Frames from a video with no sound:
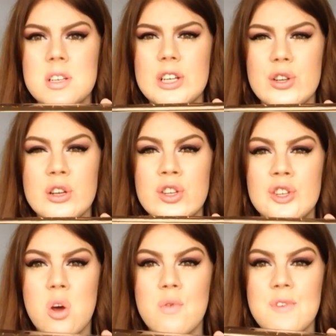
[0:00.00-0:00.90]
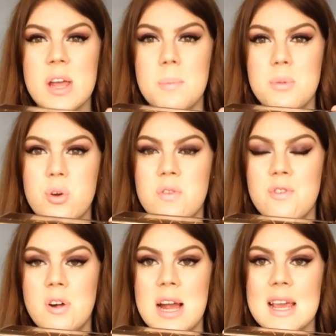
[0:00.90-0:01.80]
They're just so freaking
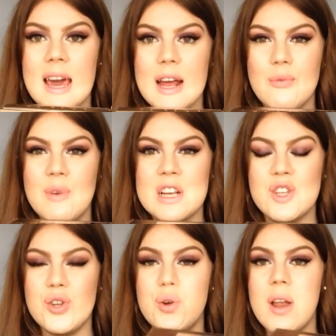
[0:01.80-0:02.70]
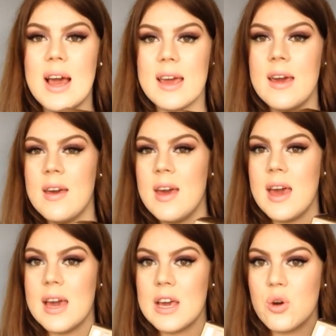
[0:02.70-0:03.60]
beautiful. I can't wait to do like
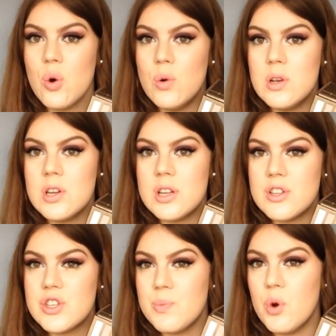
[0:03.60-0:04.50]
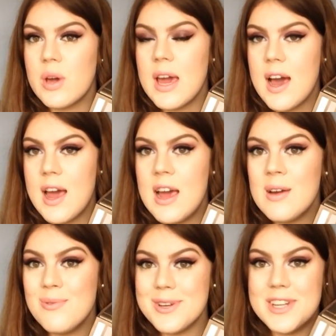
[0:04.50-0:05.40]
a golden smoky
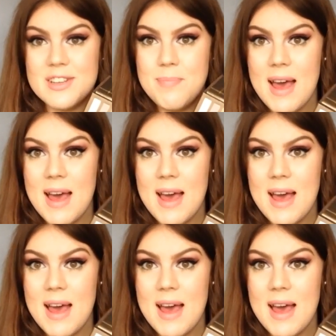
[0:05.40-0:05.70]
eye with this